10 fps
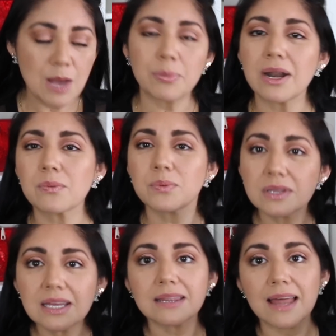But I
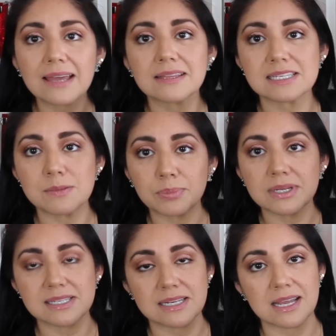really like the
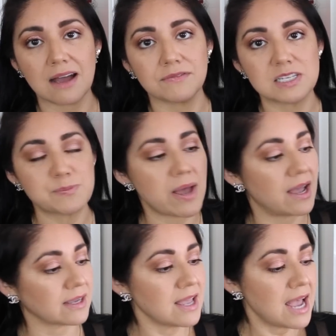simplicity of this
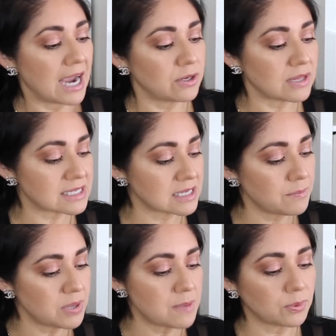bag. I know that
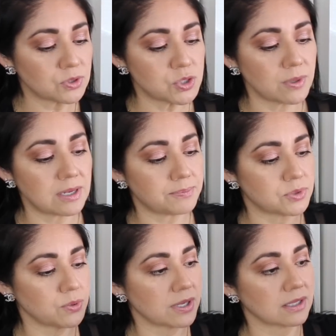some people do end up
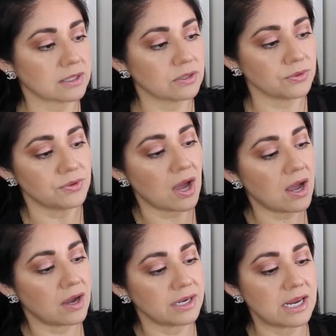doing a little
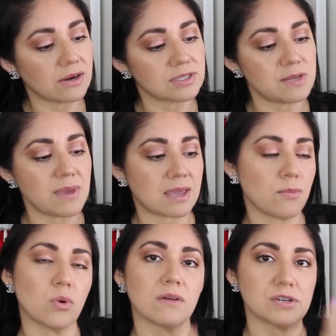knot on here to make it
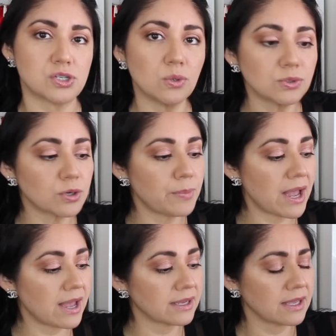more of a shoulder
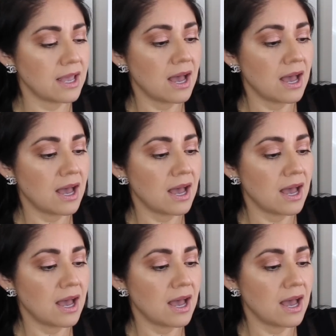bag.